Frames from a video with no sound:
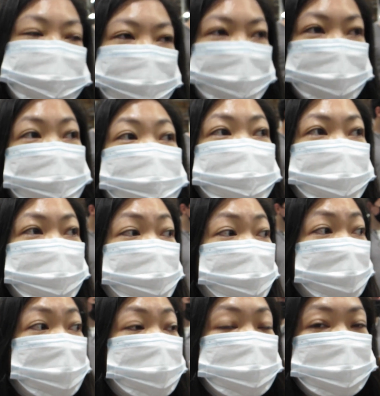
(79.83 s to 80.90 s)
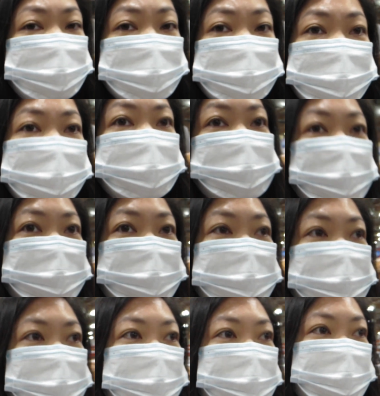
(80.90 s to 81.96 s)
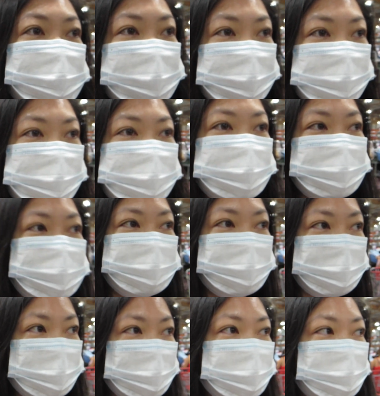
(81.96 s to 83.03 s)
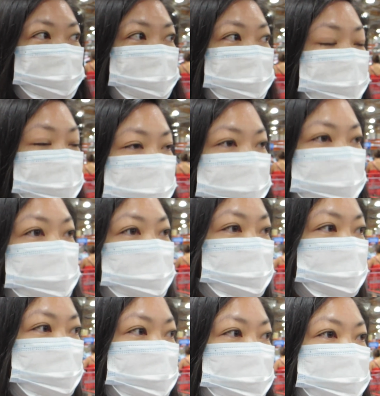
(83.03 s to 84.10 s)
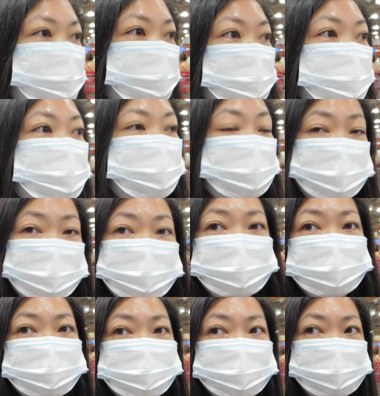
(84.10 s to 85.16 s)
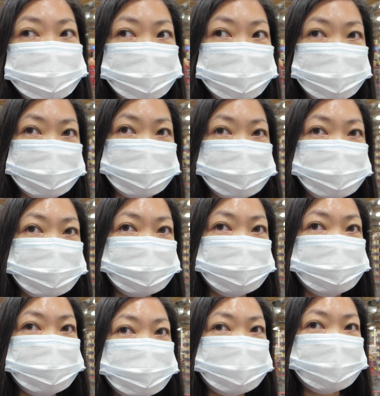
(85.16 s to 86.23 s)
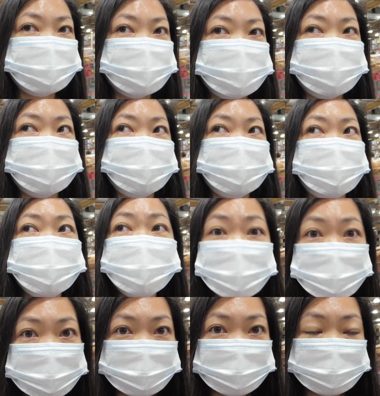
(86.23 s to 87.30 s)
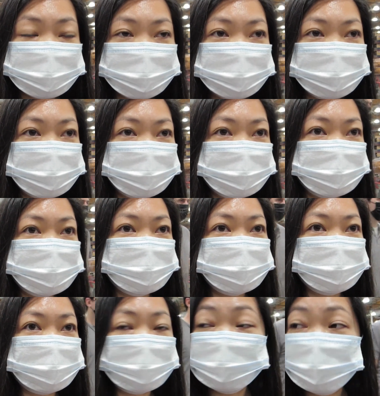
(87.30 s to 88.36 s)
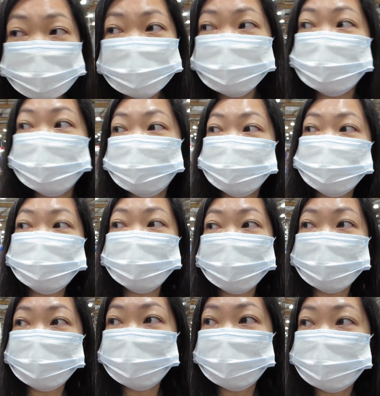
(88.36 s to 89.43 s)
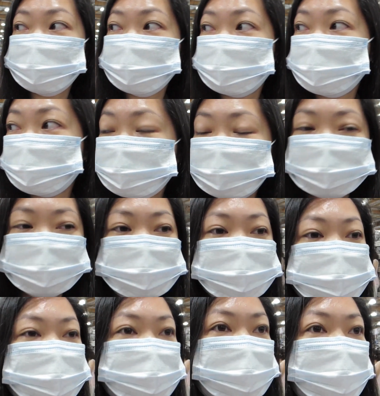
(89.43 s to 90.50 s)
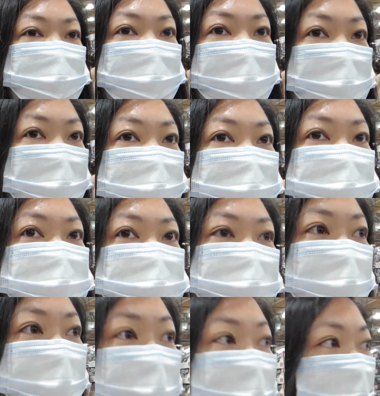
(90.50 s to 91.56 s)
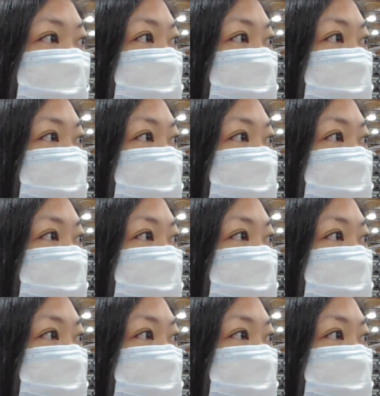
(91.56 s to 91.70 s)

It is crazy up in here. The lines are ridiculously long. And I don't see mooncake. Why? Why?